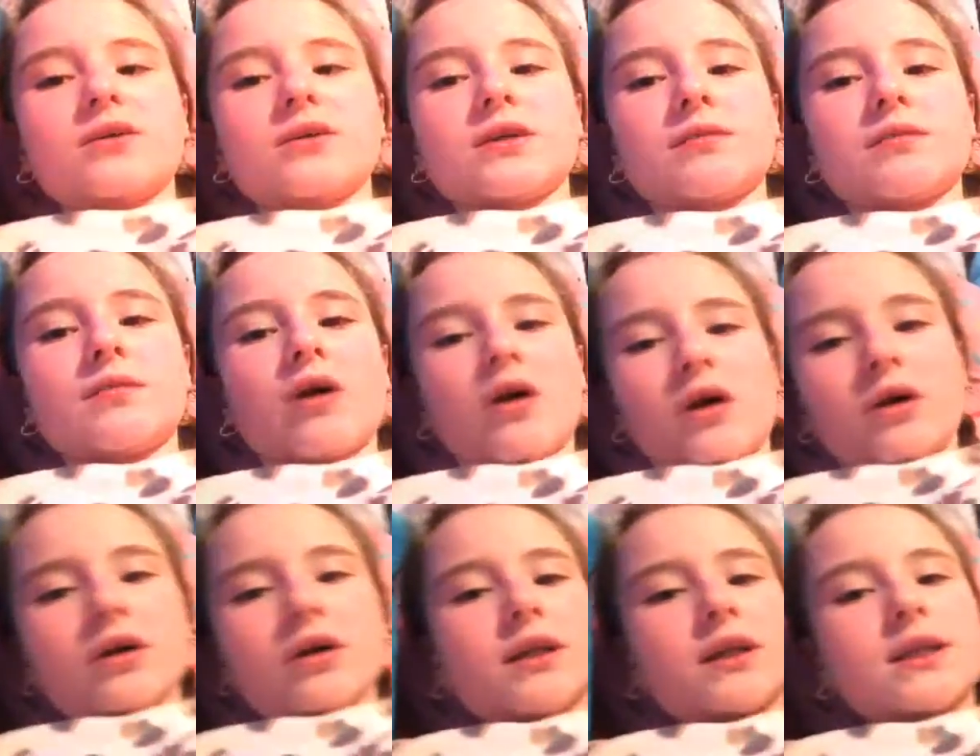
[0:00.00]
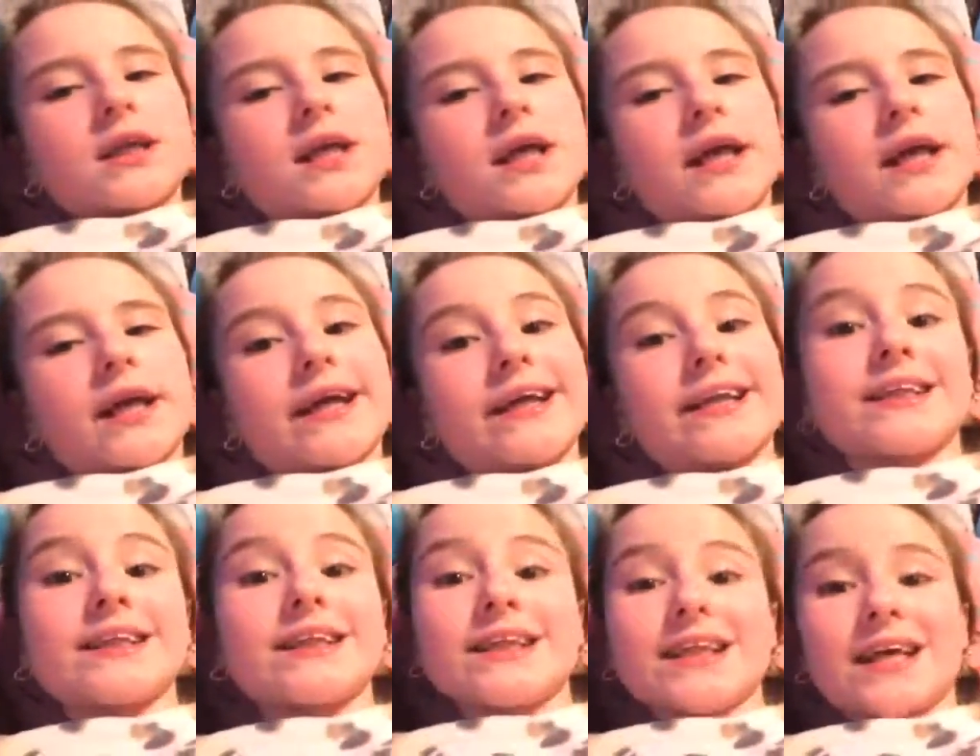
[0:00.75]
do some art,
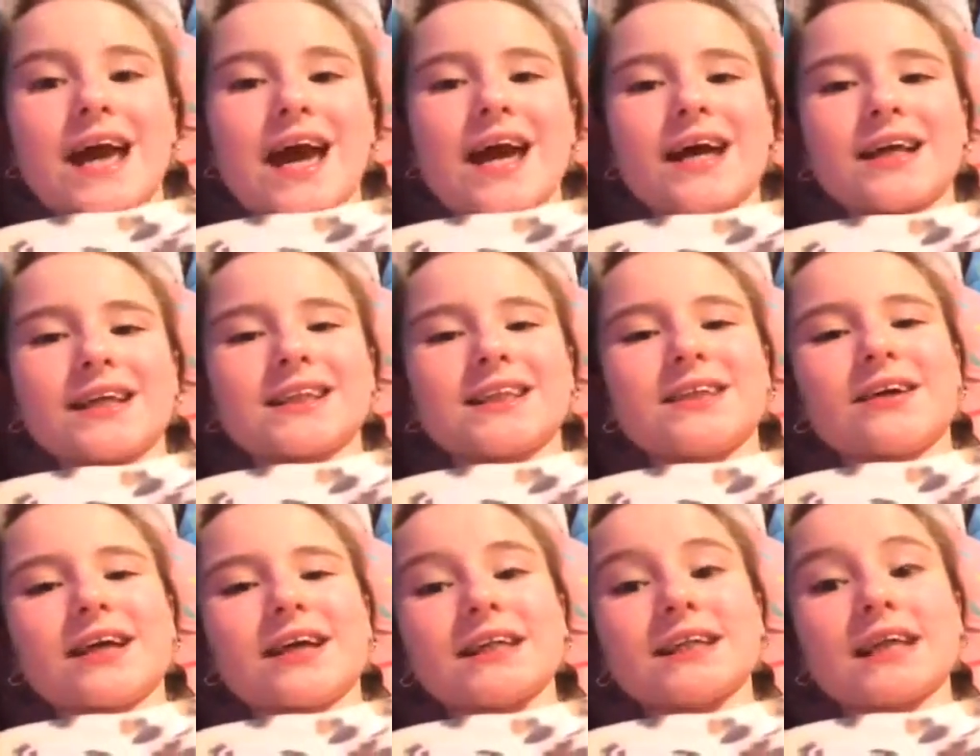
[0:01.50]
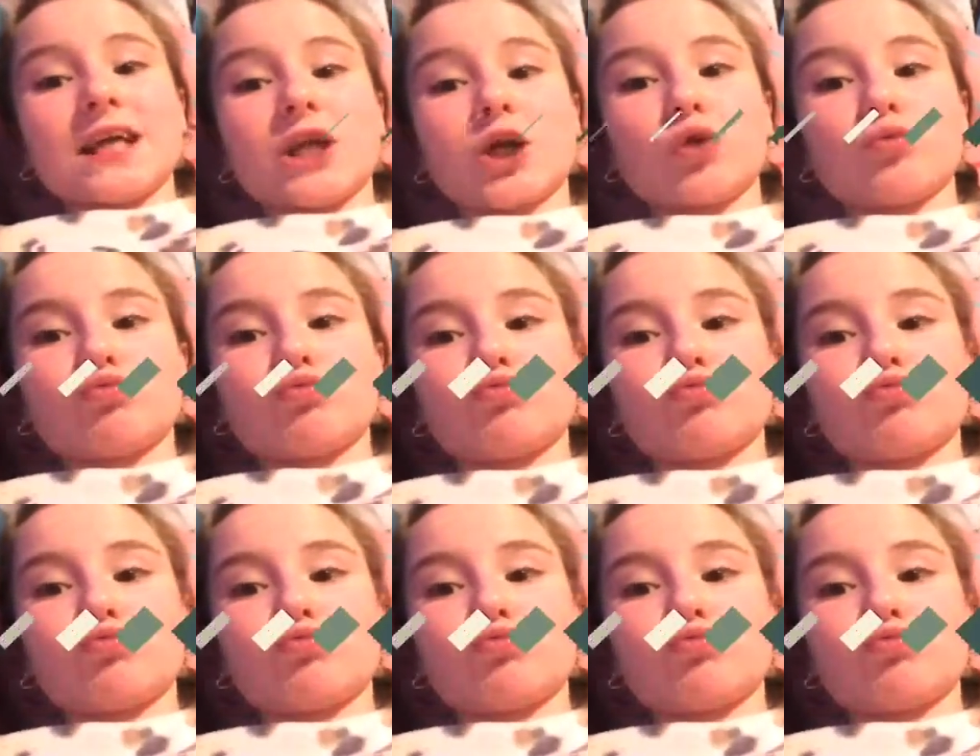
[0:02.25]
and yeah, see you guys later.